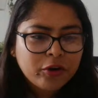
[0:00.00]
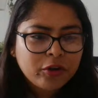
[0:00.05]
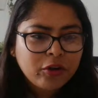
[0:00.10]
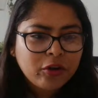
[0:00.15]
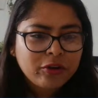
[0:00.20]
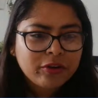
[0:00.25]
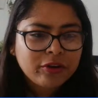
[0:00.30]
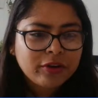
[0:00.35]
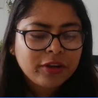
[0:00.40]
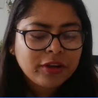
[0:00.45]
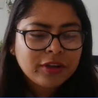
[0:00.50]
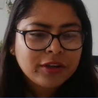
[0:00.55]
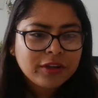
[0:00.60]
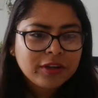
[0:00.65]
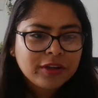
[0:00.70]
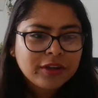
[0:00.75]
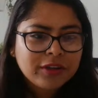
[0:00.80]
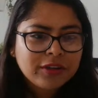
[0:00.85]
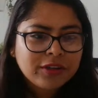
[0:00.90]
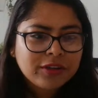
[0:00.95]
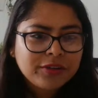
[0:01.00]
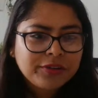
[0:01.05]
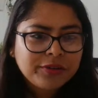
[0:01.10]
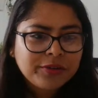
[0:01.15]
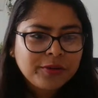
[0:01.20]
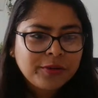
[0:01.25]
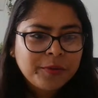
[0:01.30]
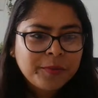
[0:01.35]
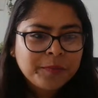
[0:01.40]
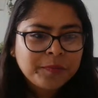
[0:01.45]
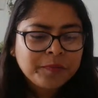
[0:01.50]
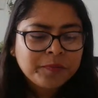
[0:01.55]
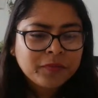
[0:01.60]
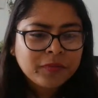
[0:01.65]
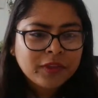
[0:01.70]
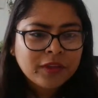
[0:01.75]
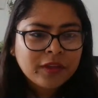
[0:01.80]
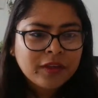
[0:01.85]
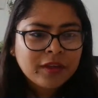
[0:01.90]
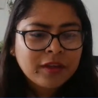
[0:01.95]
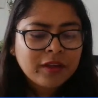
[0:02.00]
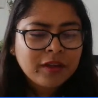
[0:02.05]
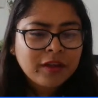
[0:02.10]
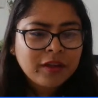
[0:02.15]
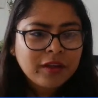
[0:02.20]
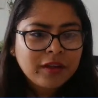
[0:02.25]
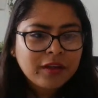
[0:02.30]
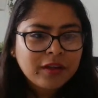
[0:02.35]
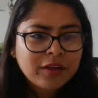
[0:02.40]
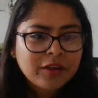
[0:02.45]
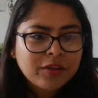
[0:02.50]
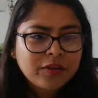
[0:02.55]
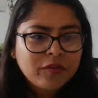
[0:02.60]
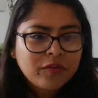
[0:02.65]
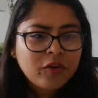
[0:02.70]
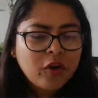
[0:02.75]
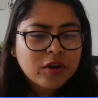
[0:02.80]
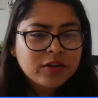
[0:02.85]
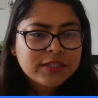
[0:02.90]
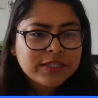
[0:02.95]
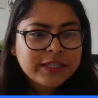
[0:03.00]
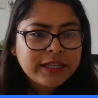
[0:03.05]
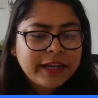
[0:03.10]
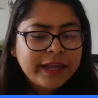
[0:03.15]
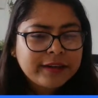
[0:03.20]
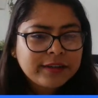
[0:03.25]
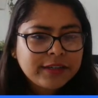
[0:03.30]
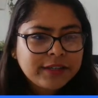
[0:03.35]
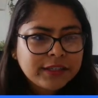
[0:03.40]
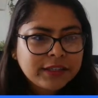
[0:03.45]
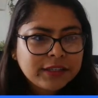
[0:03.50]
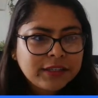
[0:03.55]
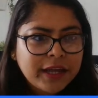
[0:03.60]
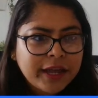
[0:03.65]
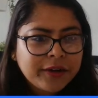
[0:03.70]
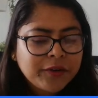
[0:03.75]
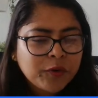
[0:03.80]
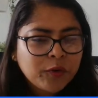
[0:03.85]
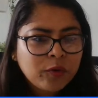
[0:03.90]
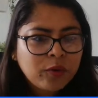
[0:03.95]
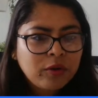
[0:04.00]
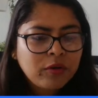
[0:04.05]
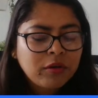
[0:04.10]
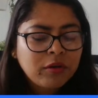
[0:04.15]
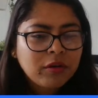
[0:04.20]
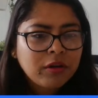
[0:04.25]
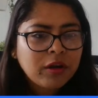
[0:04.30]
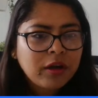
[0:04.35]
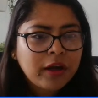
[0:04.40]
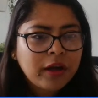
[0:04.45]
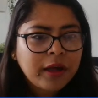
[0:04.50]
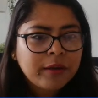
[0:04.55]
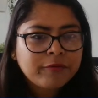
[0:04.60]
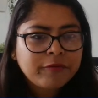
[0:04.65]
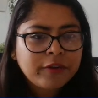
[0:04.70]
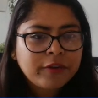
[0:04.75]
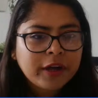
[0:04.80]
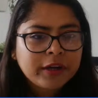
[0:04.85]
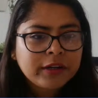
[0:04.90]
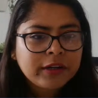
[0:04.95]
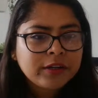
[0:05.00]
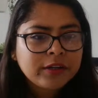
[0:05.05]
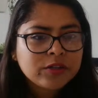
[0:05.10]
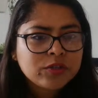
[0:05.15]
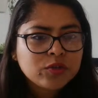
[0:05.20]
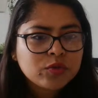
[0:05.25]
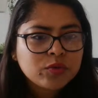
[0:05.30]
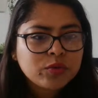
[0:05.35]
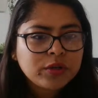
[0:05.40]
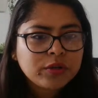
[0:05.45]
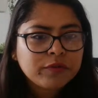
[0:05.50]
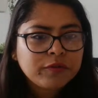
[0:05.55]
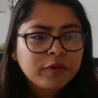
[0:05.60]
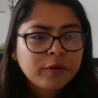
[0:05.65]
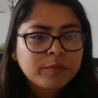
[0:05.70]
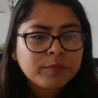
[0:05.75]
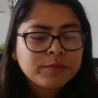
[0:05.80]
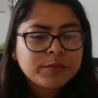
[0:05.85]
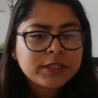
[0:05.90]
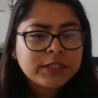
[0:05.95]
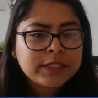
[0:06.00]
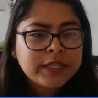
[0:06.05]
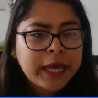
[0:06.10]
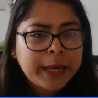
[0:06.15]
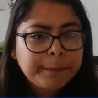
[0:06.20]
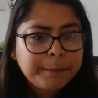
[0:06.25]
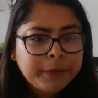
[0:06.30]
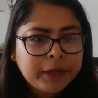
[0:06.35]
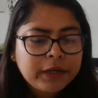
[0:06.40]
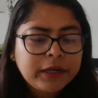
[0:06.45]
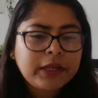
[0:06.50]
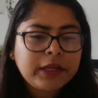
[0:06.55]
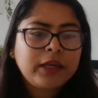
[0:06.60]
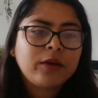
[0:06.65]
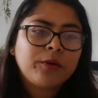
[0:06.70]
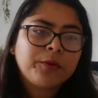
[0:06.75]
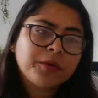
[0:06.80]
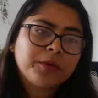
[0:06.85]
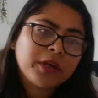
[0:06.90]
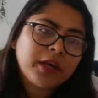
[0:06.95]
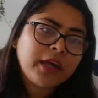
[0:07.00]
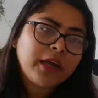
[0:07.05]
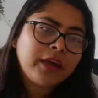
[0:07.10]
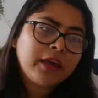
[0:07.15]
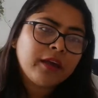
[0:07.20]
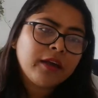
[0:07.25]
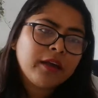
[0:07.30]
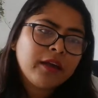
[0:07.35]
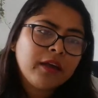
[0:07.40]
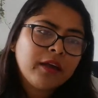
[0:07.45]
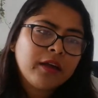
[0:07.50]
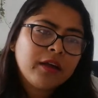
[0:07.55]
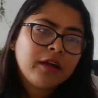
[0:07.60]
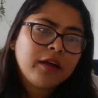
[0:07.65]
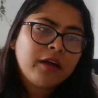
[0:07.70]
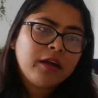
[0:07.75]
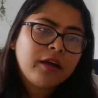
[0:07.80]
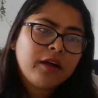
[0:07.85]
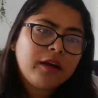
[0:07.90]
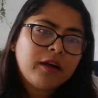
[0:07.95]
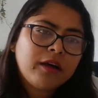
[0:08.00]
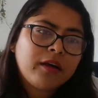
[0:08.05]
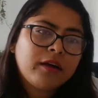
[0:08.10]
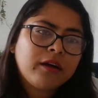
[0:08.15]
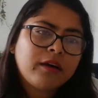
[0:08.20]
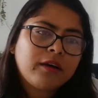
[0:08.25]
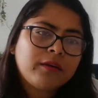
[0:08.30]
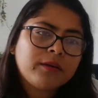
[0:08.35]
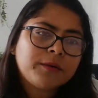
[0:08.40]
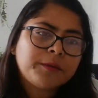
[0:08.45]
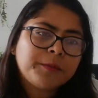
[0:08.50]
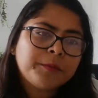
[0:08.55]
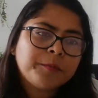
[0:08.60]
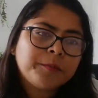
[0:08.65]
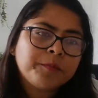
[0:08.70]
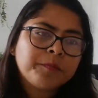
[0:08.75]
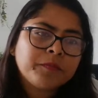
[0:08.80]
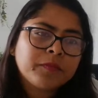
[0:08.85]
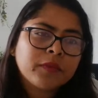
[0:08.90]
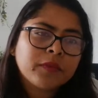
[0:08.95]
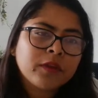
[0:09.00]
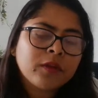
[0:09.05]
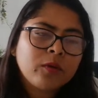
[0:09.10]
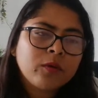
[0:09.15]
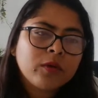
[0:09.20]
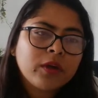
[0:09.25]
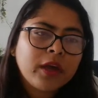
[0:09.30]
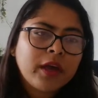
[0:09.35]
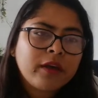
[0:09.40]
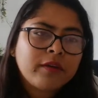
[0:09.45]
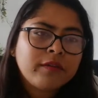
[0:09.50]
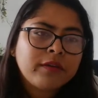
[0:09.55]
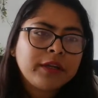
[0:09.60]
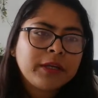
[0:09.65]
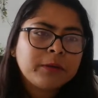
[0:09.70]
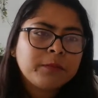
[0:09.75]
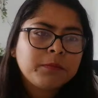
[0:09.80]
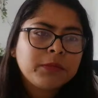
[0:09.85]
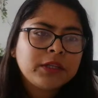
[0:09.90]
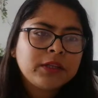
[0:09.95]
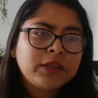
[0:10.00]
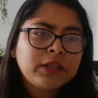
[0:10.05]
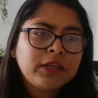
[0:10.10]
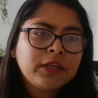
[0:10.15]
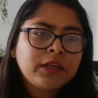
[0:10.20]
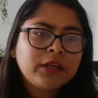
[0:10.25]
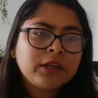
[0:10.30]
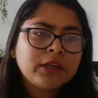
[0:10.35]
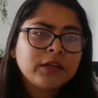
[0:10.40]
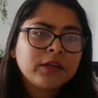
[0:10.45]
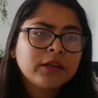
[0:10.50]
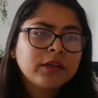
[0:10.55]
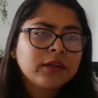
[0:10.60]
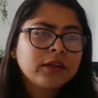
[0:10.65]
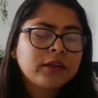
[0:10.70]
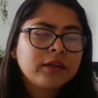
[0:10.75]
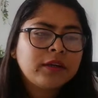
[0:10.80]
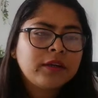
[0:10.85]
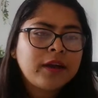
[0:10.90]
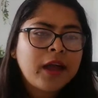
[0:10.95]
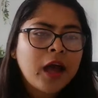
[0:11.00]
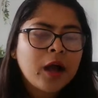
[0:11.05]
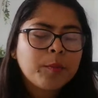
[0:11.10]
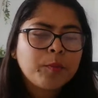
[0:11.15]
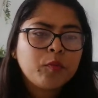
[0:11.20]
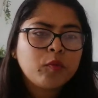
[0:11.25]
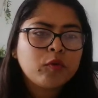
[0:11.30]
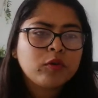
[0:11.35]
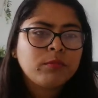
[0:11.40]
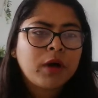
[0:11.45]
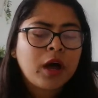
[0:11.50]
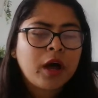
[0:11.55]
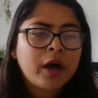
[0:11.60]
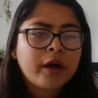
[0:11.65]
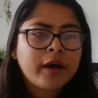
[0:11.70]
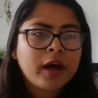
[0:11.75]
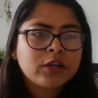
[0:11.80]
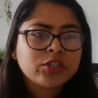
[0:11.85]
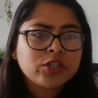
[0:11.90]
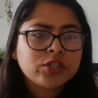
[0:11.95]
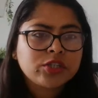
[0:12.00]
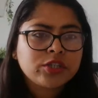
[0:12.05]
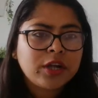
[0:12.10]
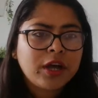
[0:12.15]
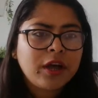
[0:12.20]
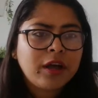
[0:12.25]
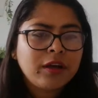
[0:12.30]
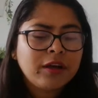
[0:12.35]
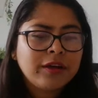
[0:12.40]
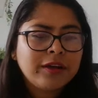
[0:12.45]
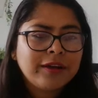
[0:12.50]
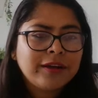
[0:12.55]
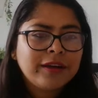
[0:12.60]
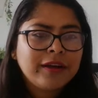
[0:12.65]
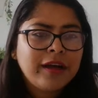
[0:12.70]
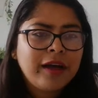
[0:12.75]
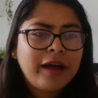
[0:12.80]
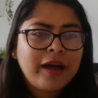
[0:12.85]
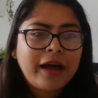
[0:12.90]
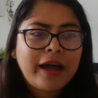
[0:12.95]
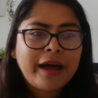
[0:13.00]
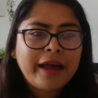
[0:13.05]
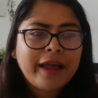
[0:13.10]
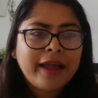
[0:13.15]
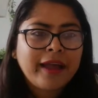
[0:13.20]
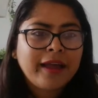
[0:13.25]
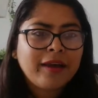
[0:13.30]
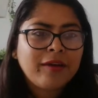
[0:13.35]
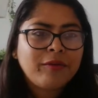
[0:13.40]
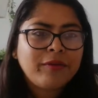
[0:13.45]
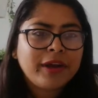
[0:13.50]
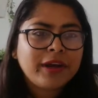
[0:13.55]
your, you know, you got selected. I know. I'm finally a student from CIPT. Okay. Okay, Nirmiti, Nagpur, Maharashtra. I